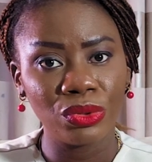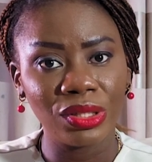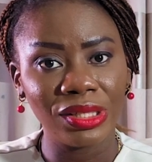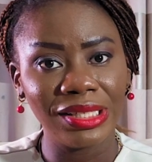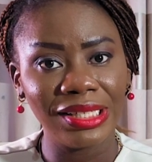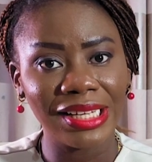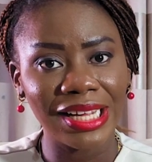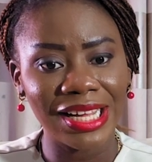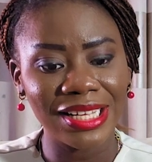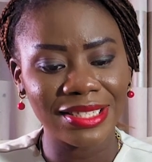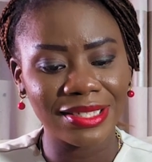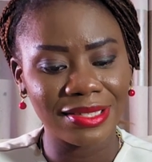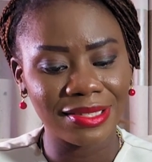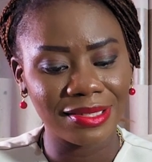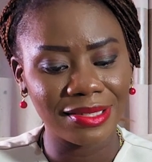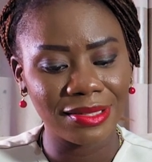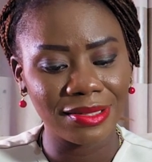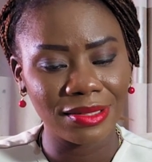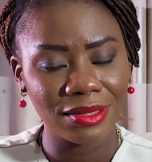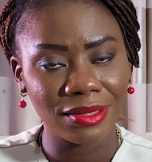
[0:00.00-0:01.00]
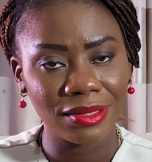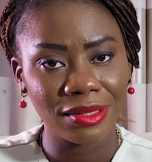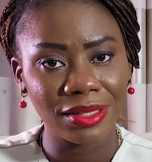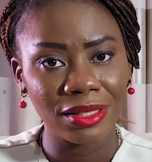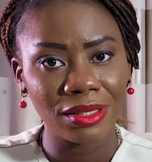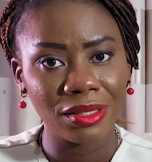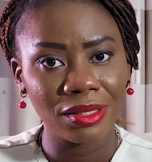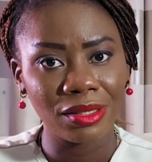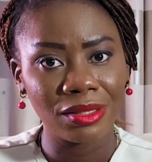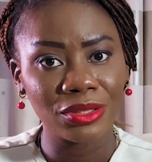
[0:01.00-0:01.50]
that
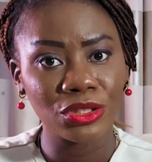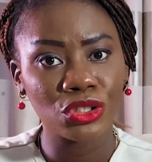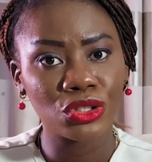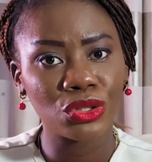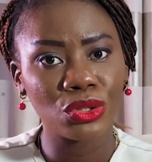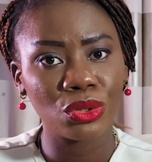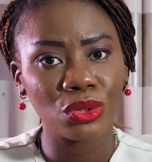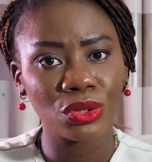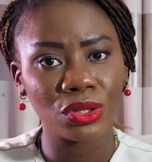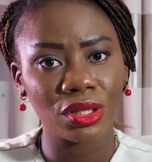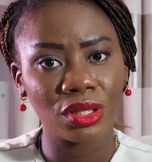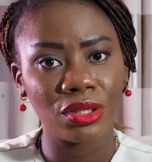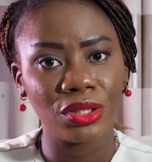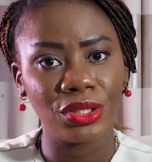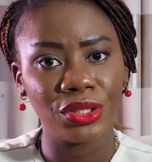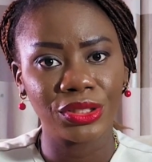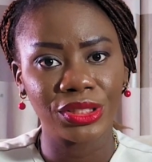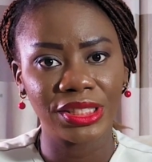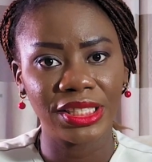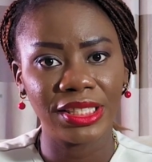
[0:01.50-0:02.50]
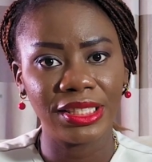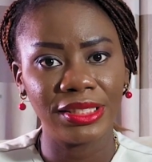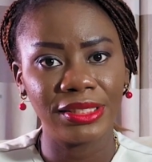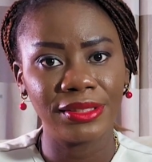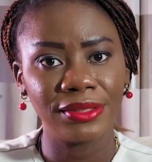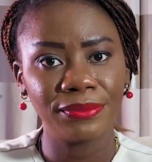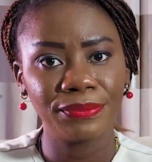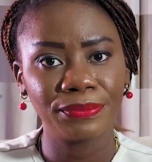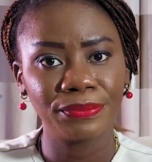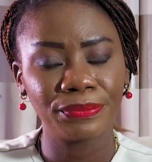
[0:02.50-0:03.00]
stock you're selling.
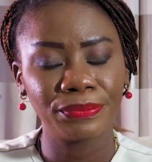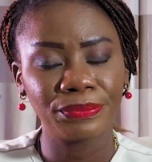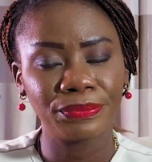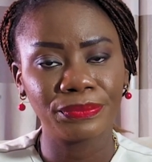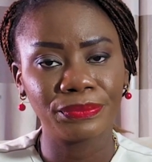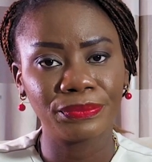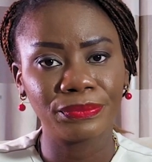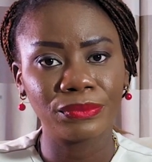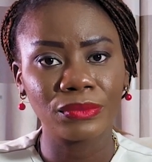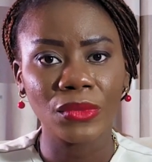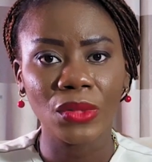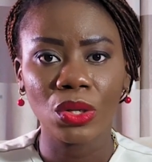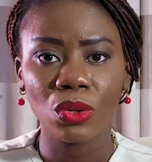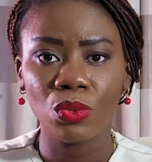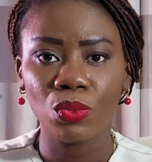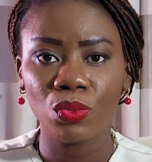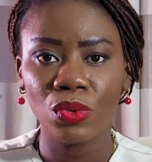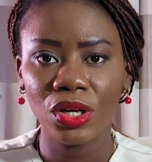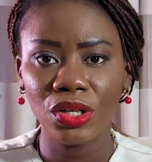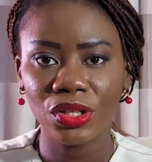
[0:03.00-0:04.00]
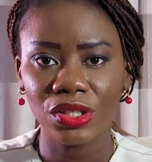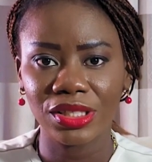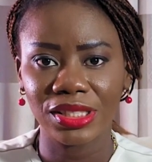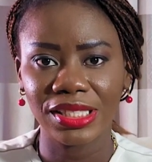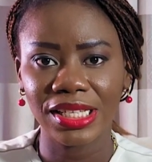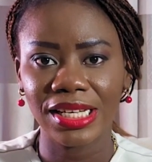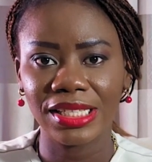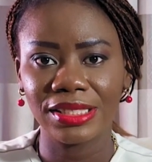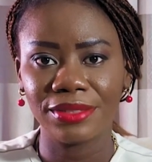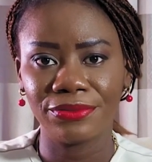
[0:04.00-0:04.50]
What does
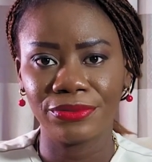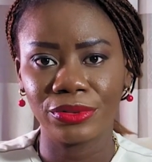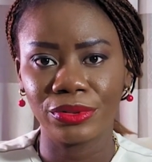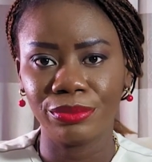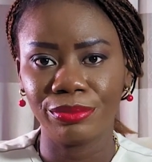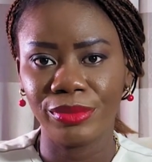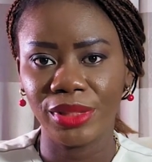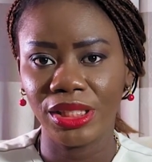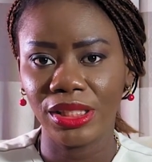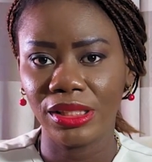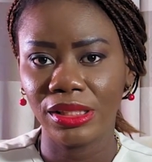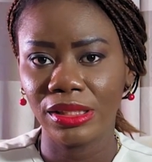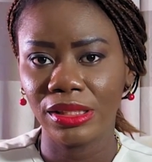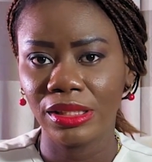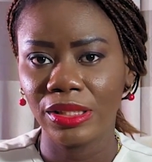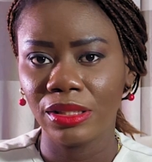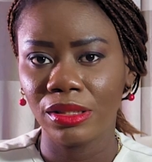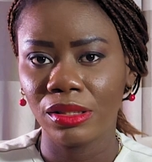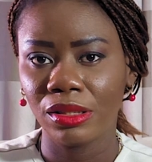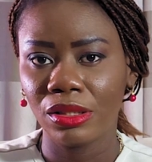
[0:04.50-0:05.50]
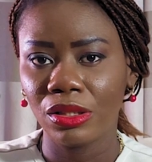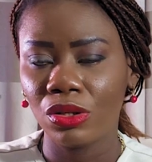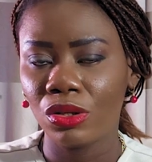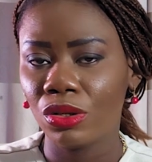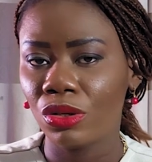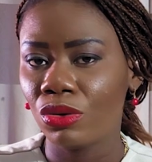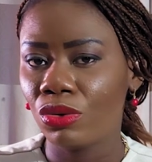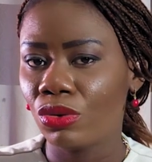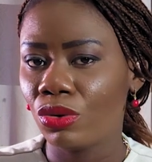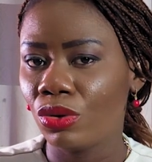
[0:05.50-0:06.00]
that even mean?
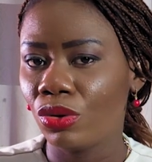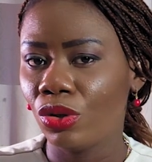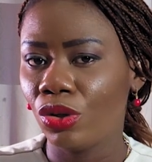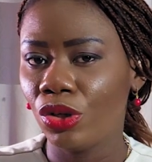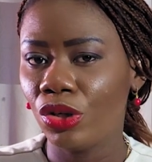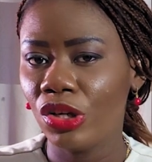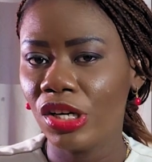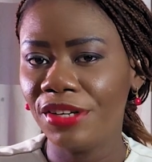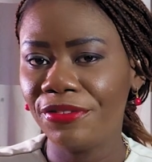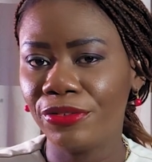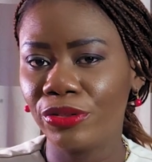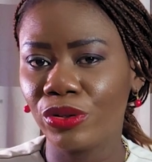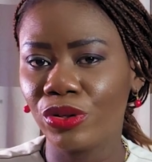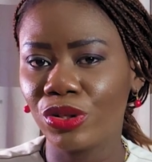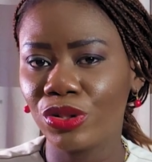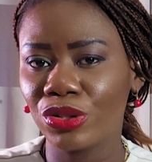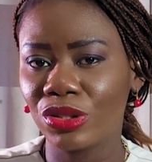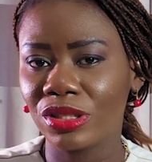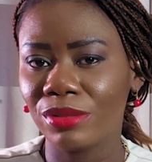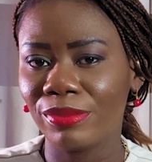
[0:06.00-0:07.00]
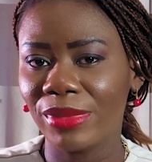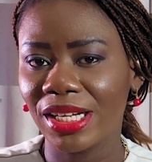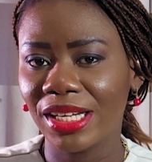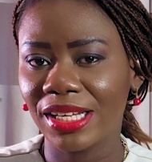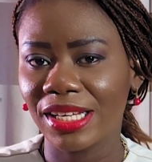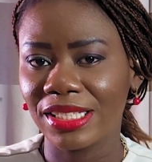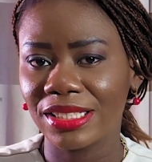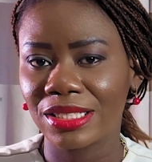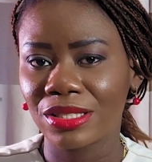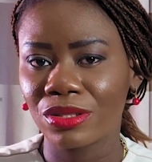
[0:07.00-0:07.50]
You know, if you go to the
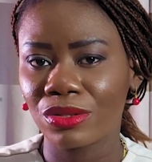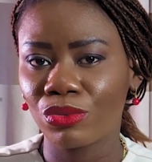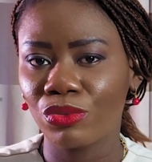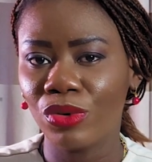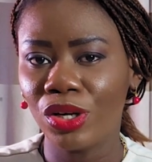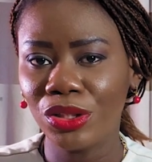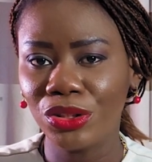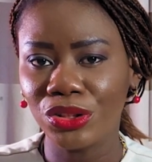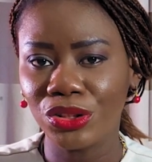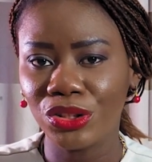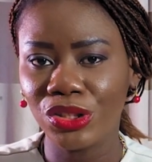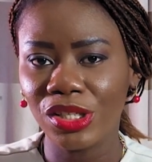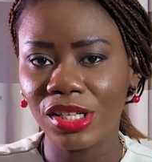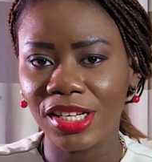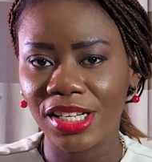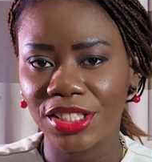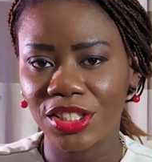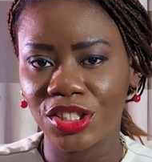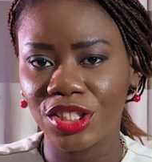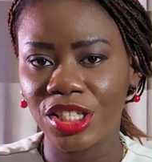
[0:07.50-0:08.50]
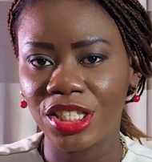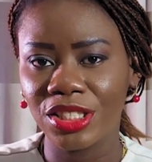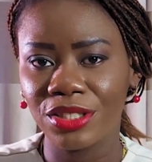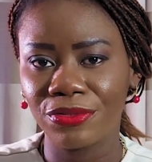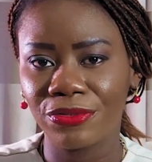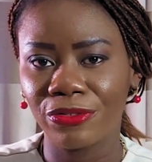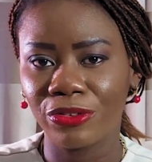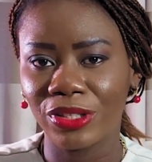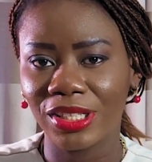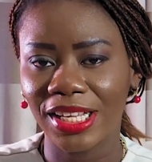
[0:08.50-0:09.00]
market, what do you exchange
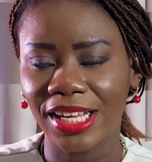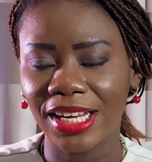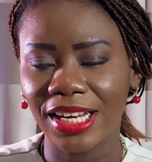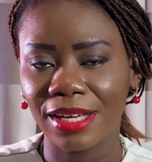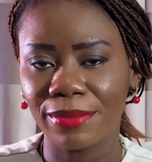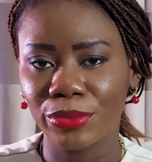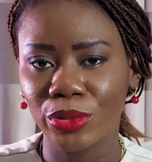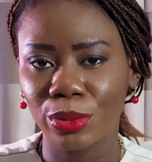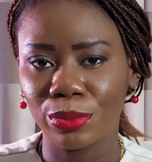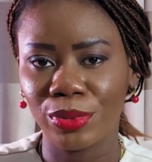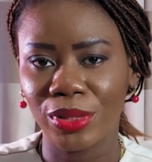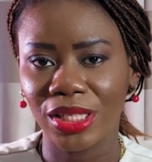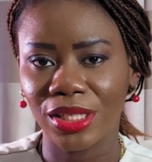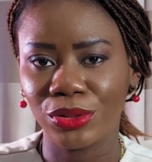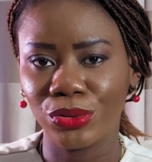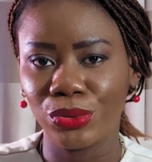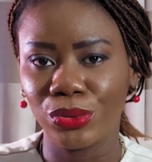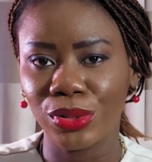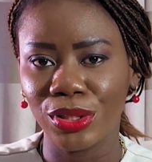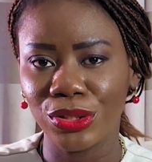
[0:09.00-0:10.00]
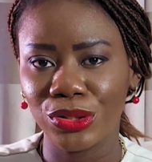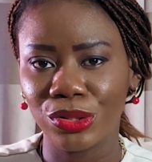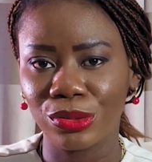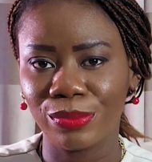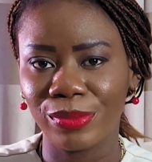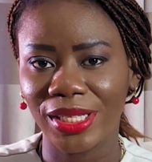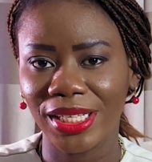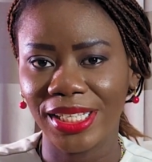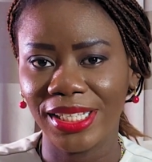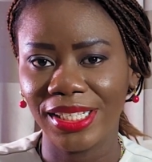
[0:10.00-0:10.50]
for that laptop you are going to
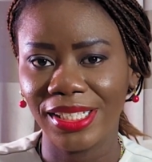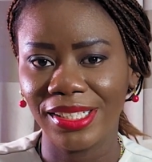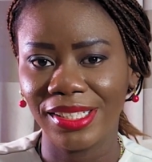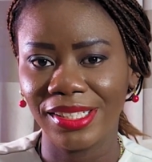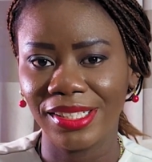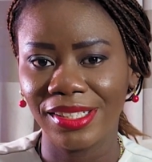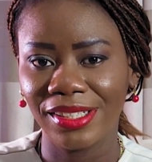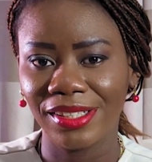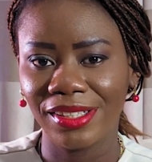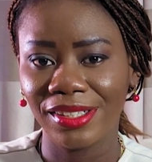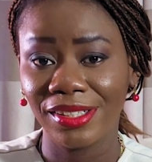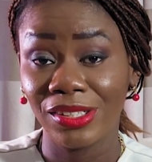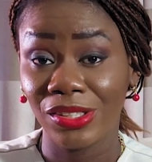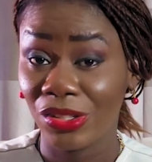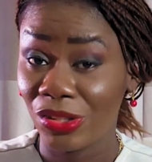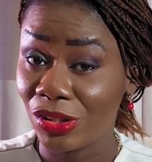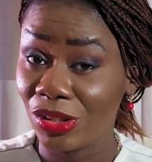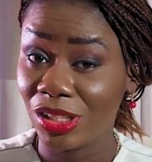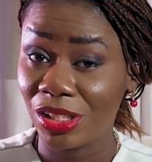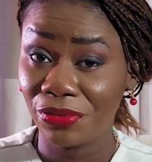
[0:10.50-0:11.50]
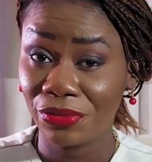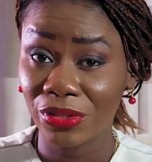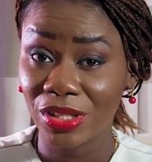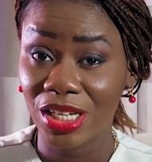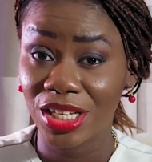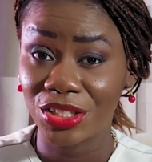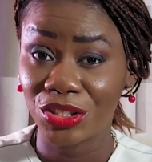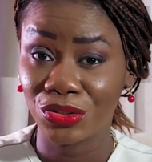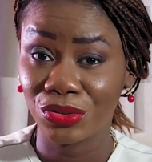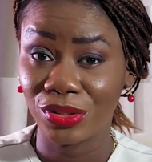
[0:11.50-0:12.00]
buy? You give
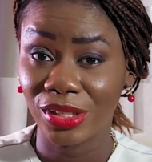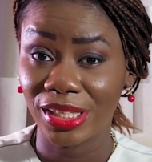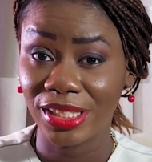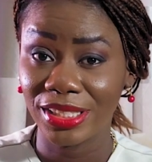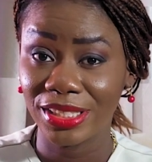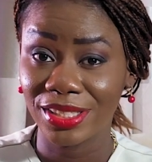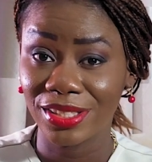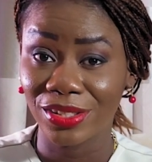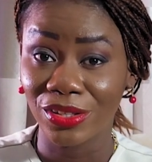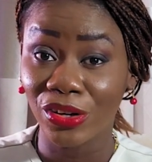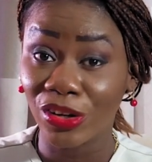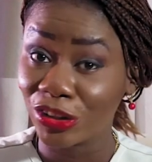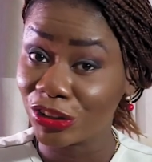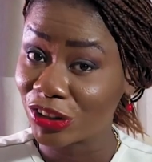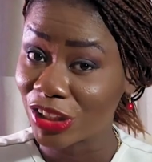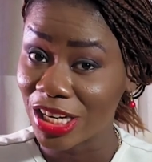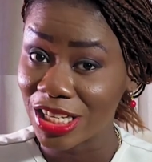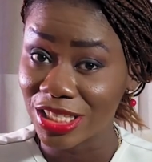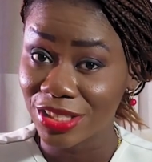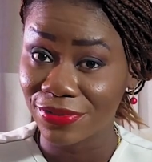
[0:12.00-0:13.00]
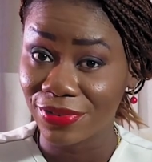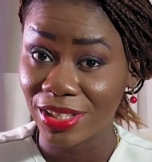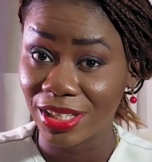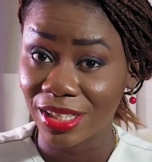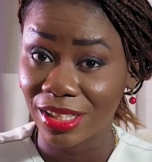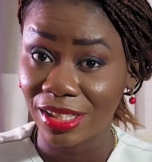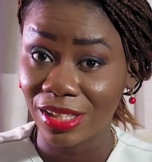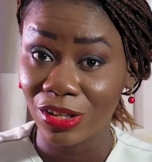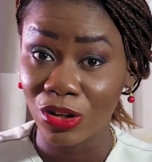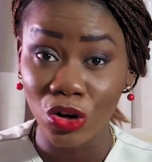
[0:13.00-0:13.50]
cash, right? Or transfer,
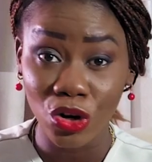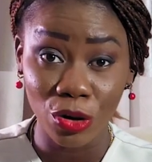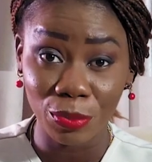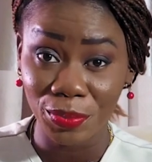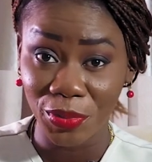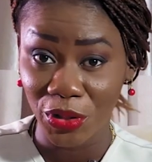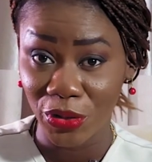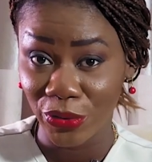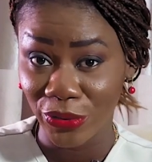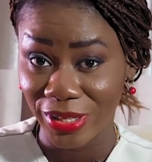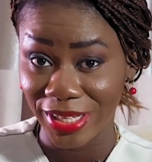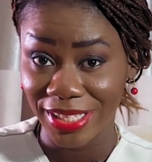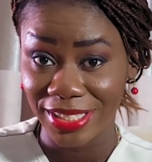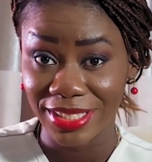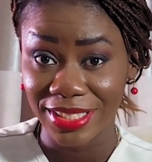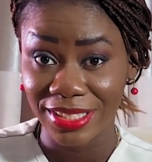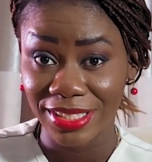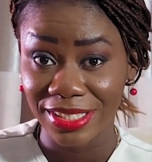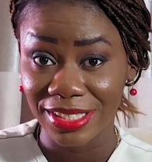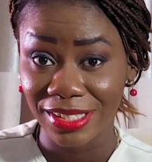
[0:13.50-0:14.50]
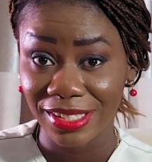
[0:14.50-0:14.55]
or POS,